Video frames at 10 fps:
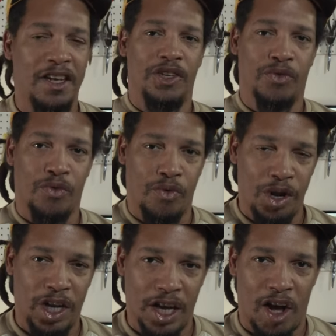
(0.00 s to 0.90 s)
It's
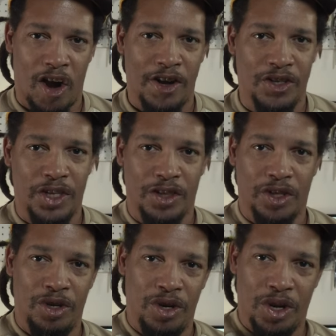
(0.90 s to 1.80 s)
really hard to set
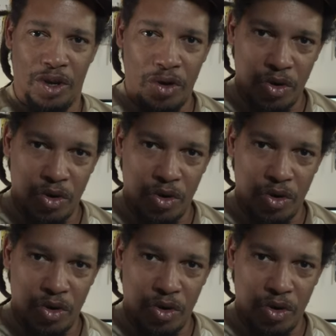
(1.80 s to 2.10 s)
the hook